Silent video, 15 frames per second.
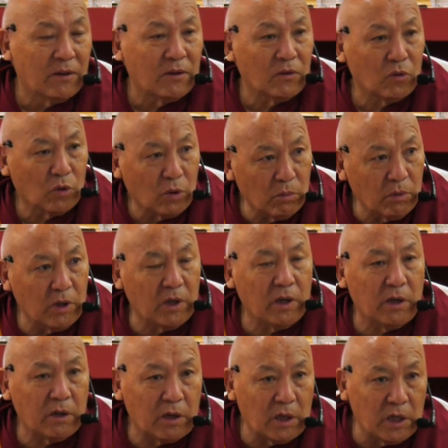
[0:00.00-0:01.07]

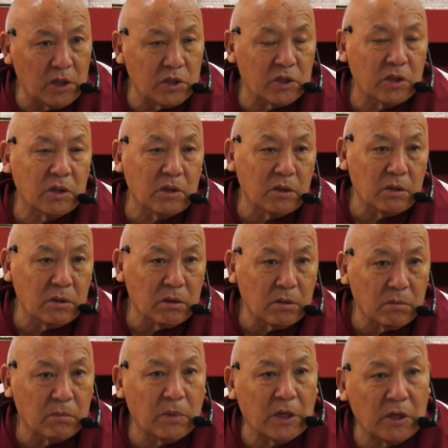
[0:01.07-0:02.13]
Normally,
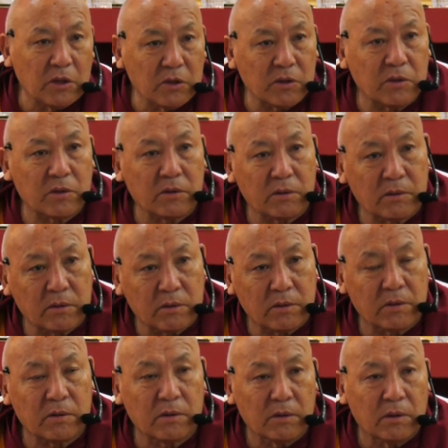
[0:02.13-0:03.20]
religion
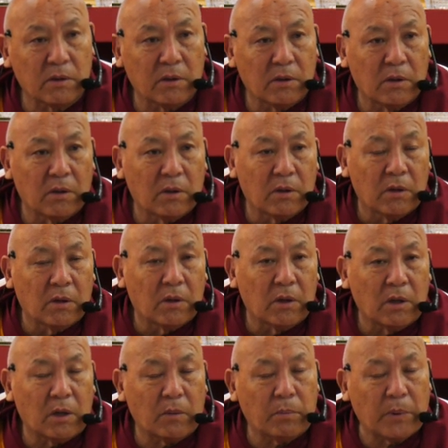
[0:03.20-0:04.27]
means
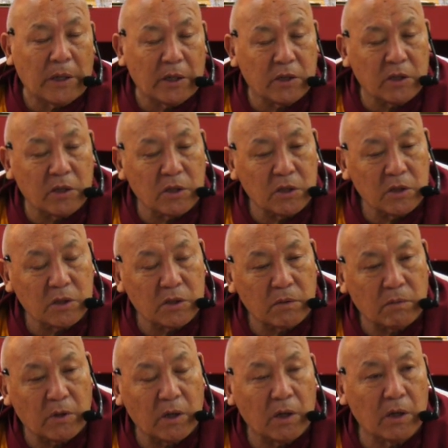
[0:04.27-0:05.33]
a practice
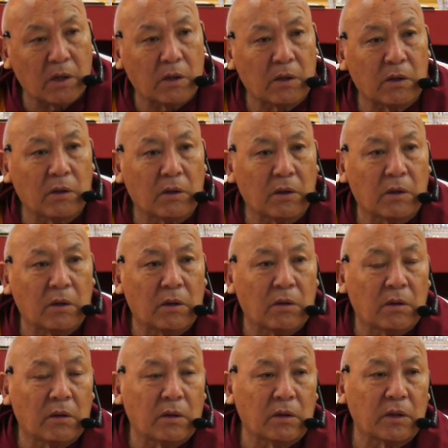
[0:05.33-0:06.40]
where
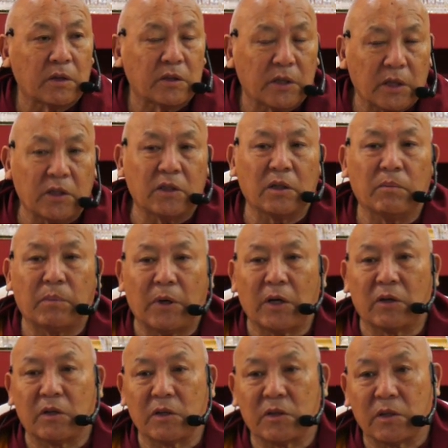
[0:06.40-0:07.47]
the central
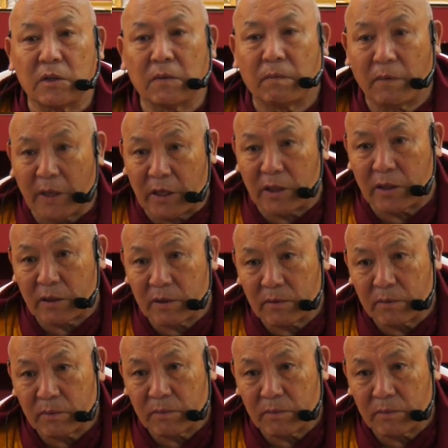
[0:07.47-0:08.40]
practice is faith